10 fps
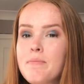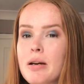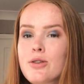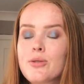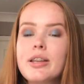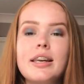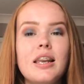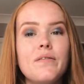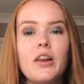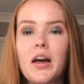Make sure that you
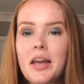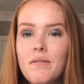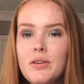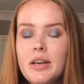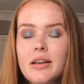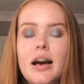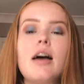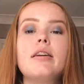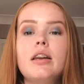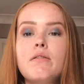leave a like if you did,
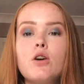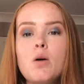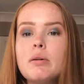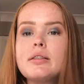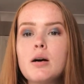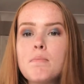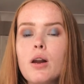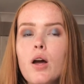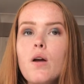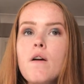and leave your comments down
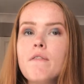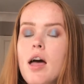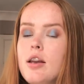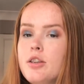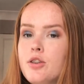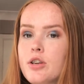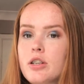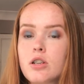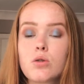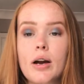below for any
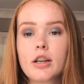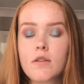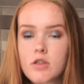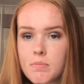suggestions, or head over to my